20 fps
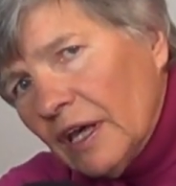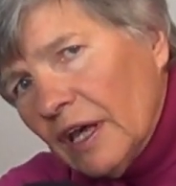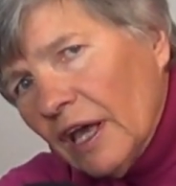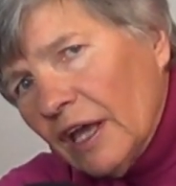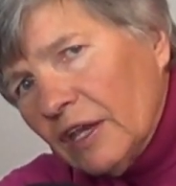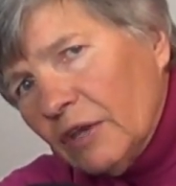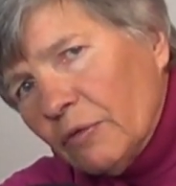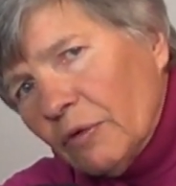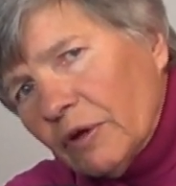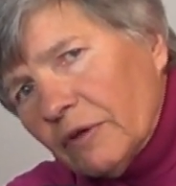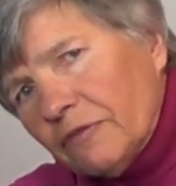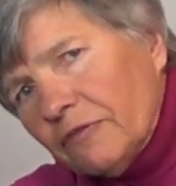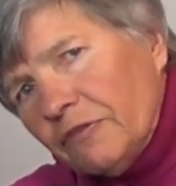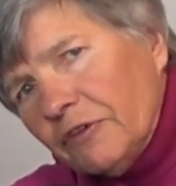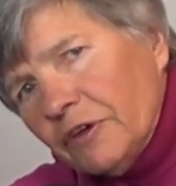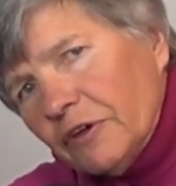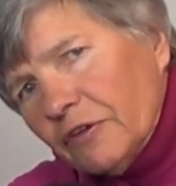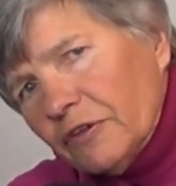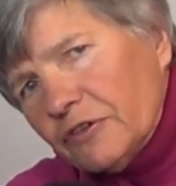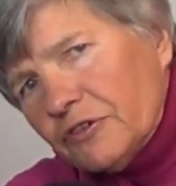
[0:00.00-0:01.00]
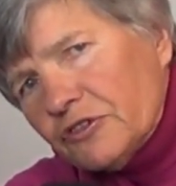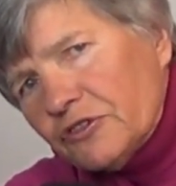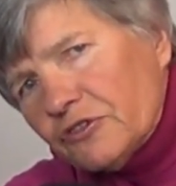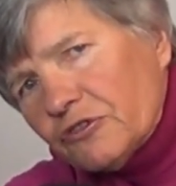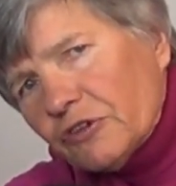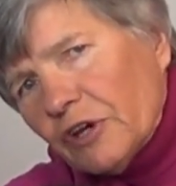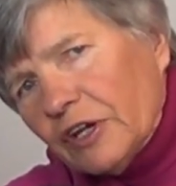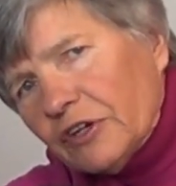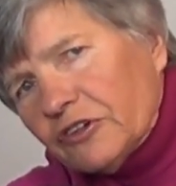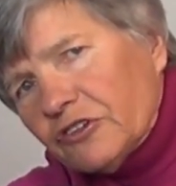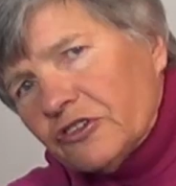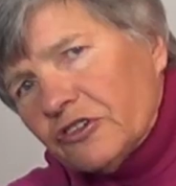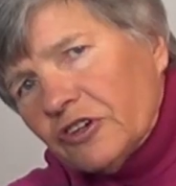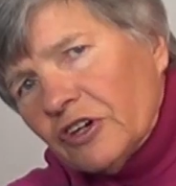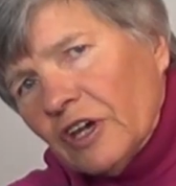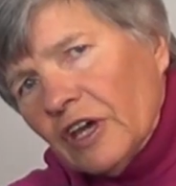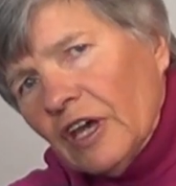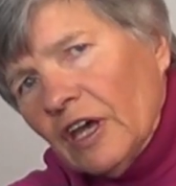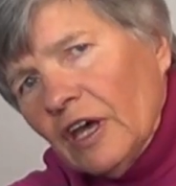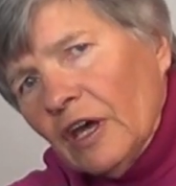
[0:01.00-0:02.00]
and you want to feel the stretch
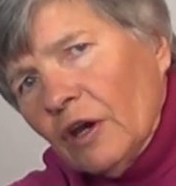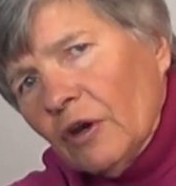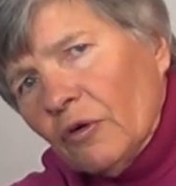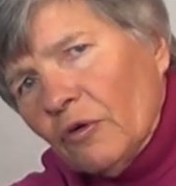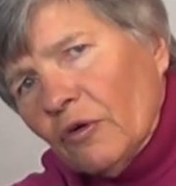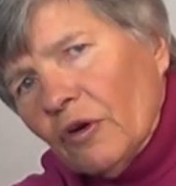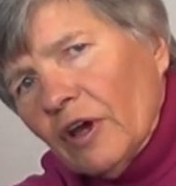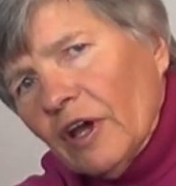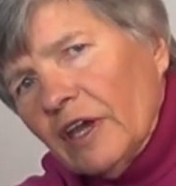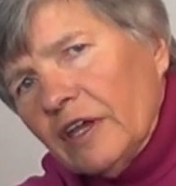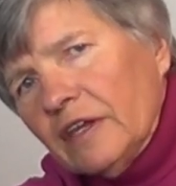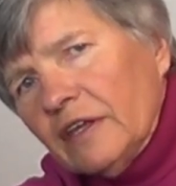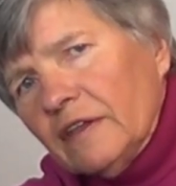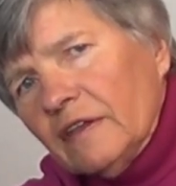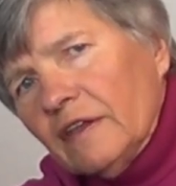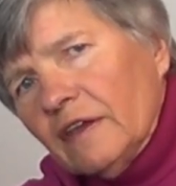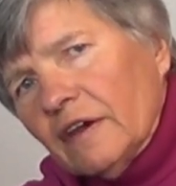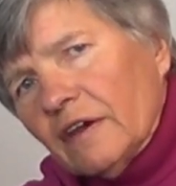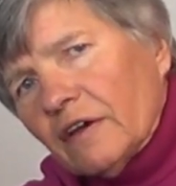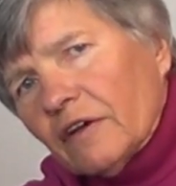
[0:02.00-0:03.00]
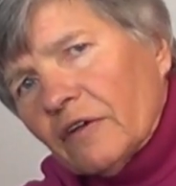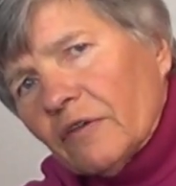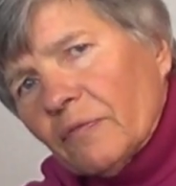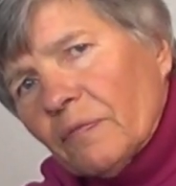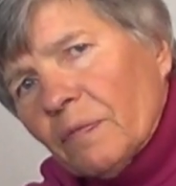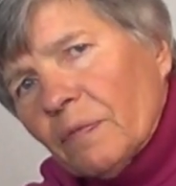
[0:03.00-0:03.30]
right in there.